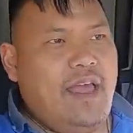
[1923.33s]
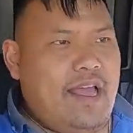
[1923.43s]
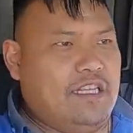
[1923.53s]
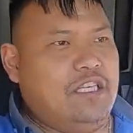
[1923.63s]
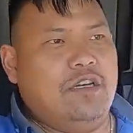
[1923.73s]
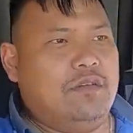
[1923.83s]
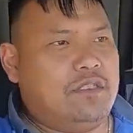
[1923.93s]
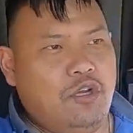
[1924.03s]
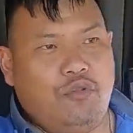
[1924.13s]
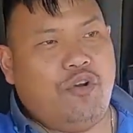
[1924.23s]
until
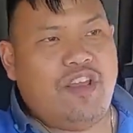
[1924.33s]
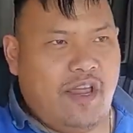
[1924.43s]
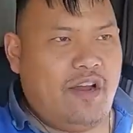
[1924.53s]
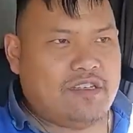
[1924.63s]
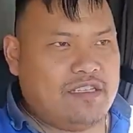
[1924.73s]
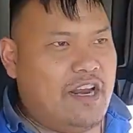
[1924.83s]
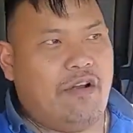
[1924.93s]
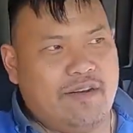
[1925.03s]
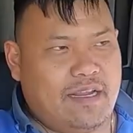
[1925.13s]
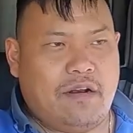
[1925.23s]
2-3 years
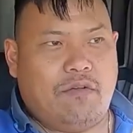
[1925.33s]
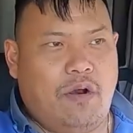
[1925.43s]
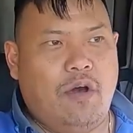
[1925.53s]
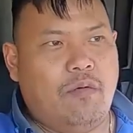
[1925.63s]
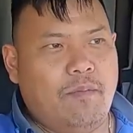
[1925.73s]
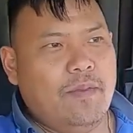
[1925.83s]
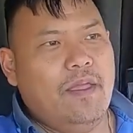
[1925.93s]
later on down the road.